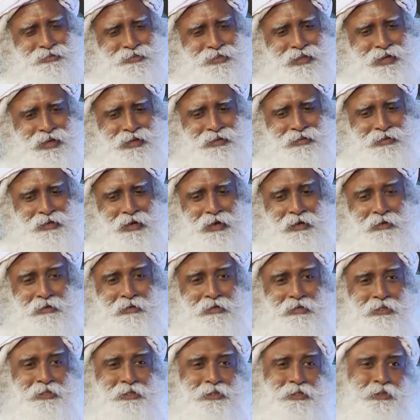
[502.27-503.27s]
that
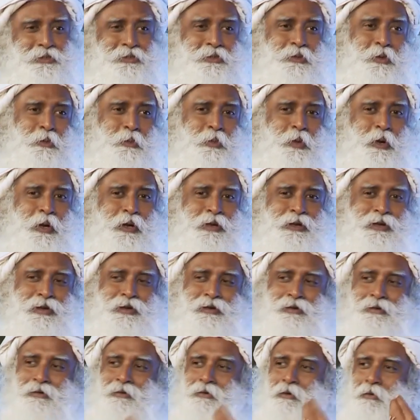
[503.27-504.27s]
at least your body
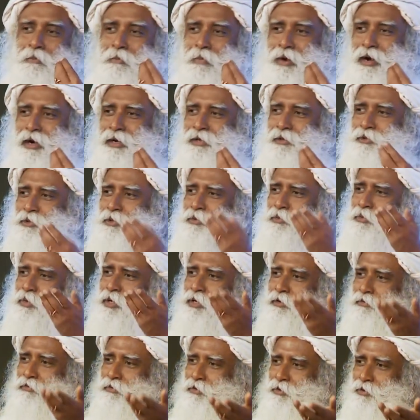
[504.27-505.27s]
and your mind should
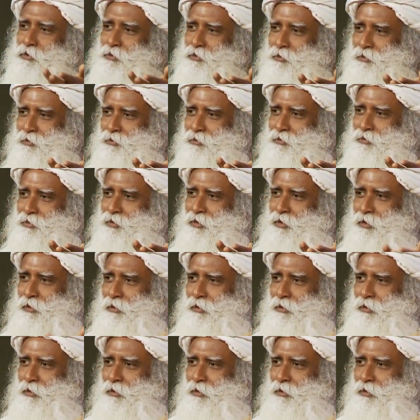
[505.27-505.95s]
work for you.